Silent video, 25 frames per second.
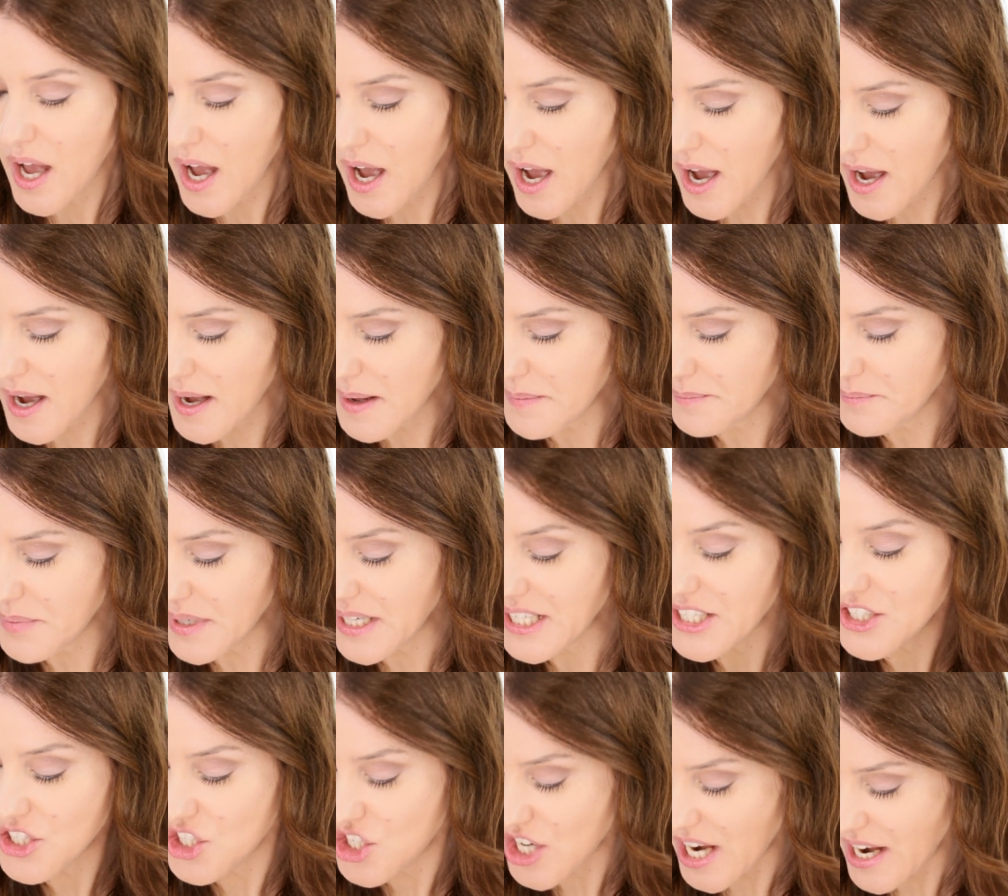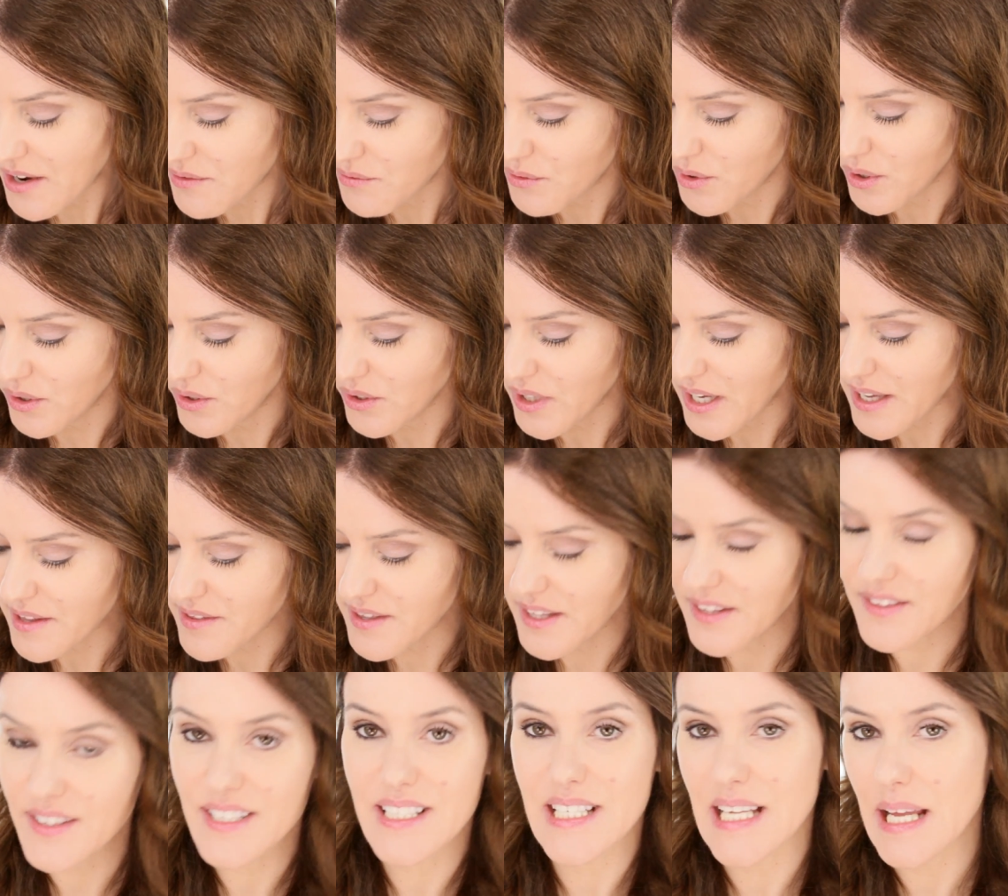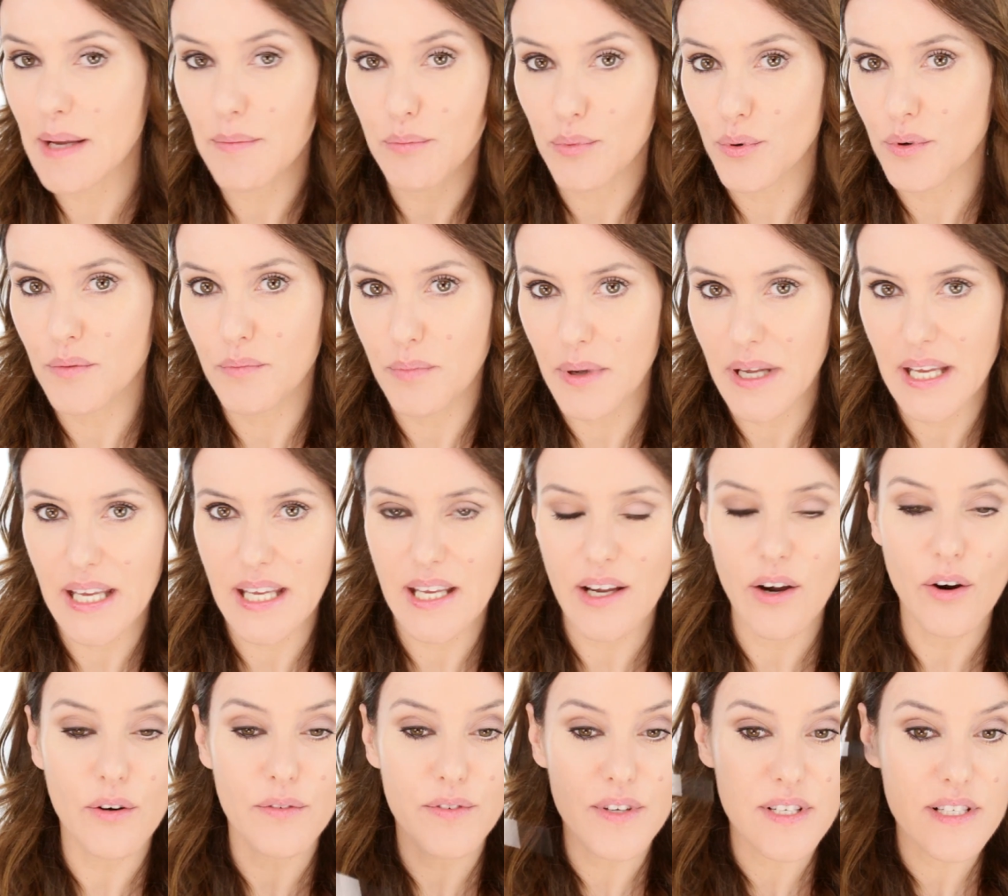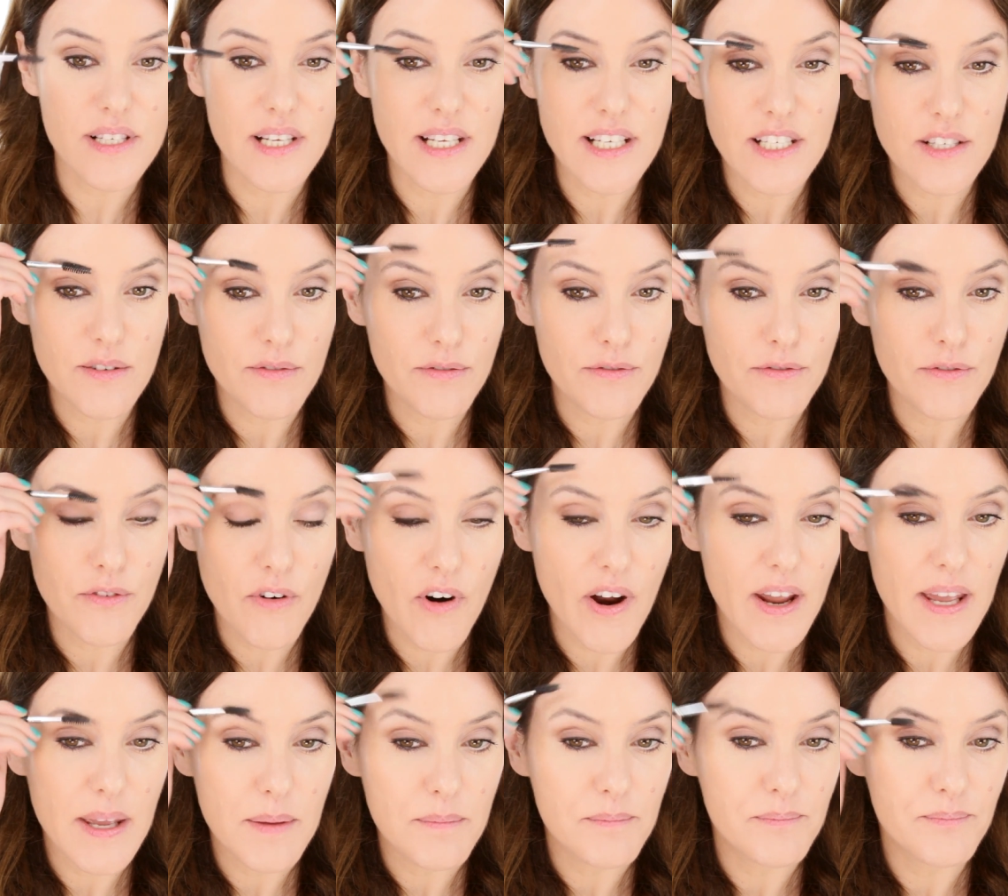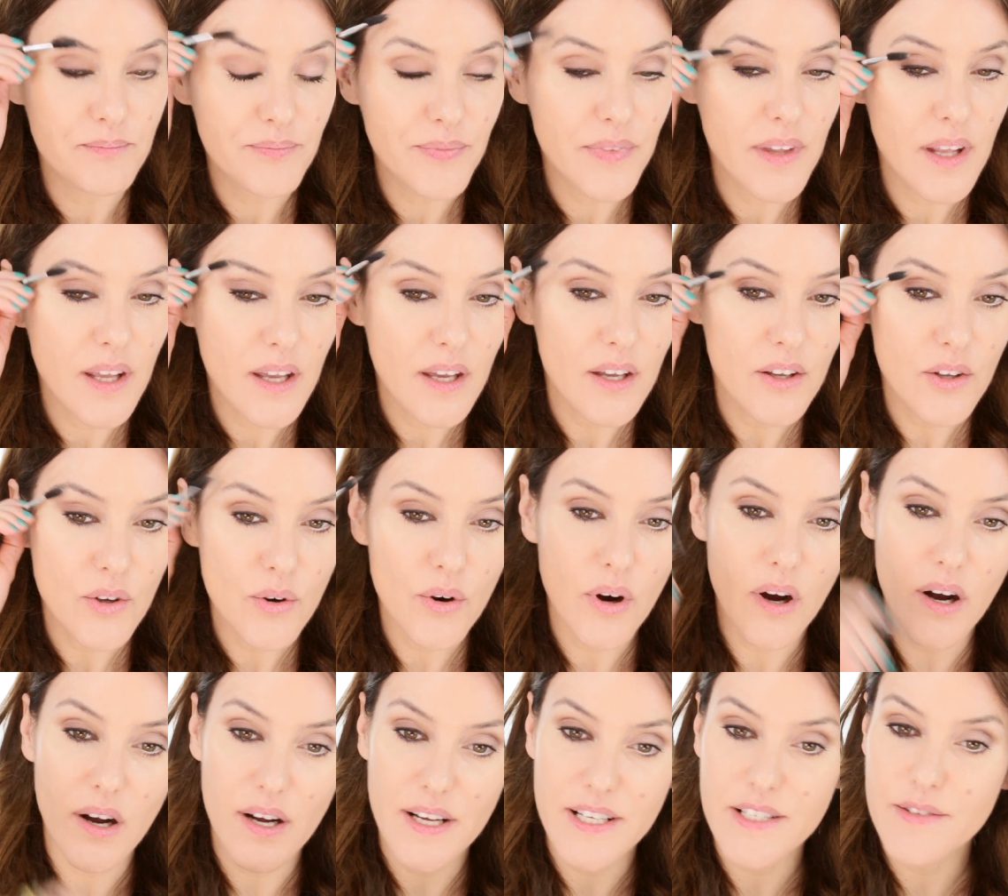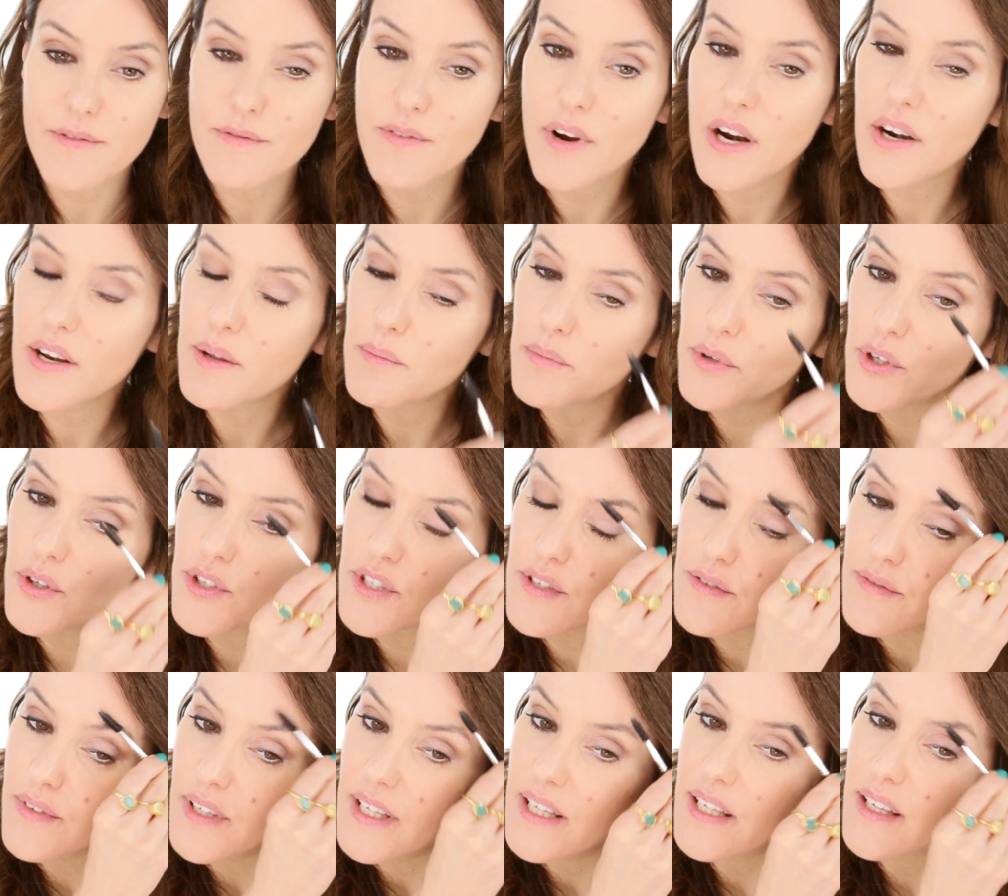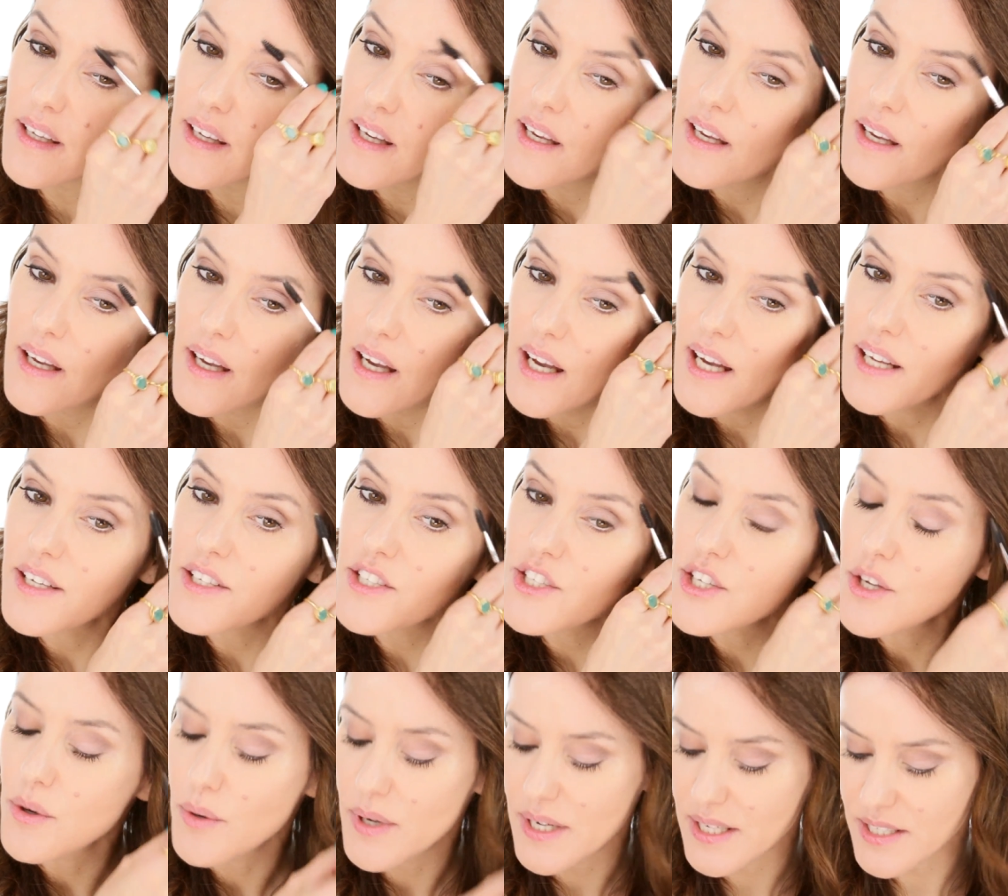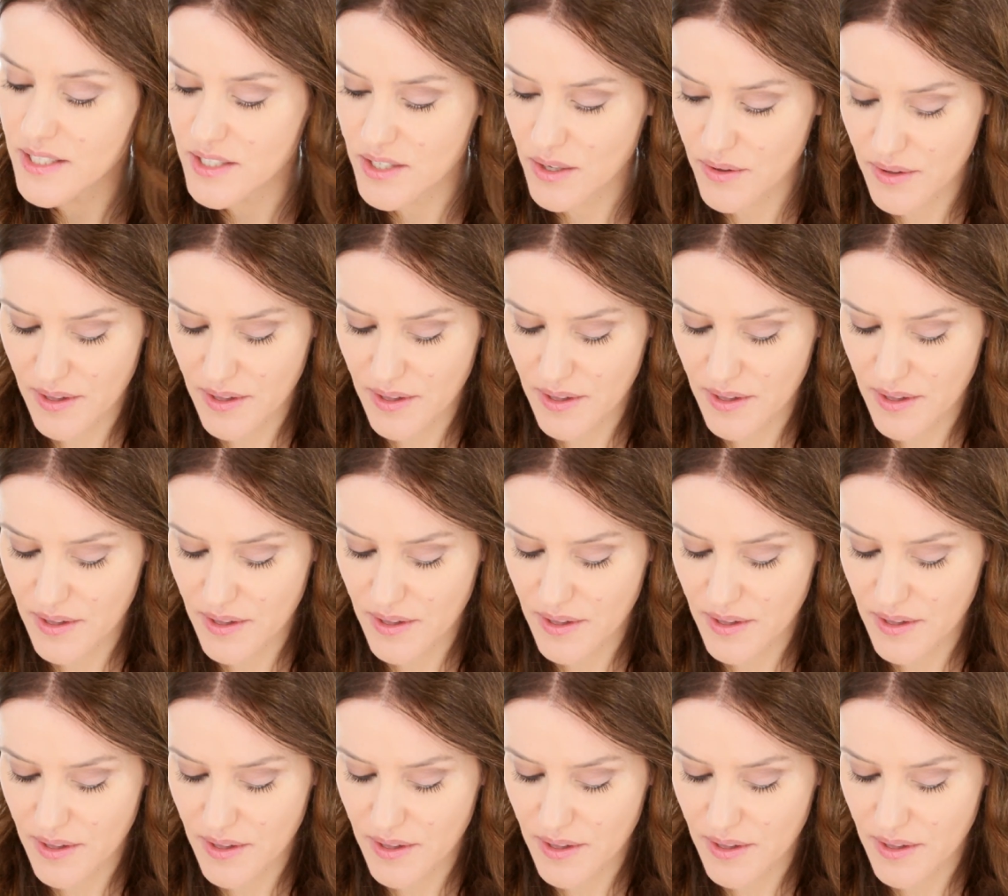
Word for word: Um, but in general, I think the tip would be obviously to frame your eyes very beautifully, and do it so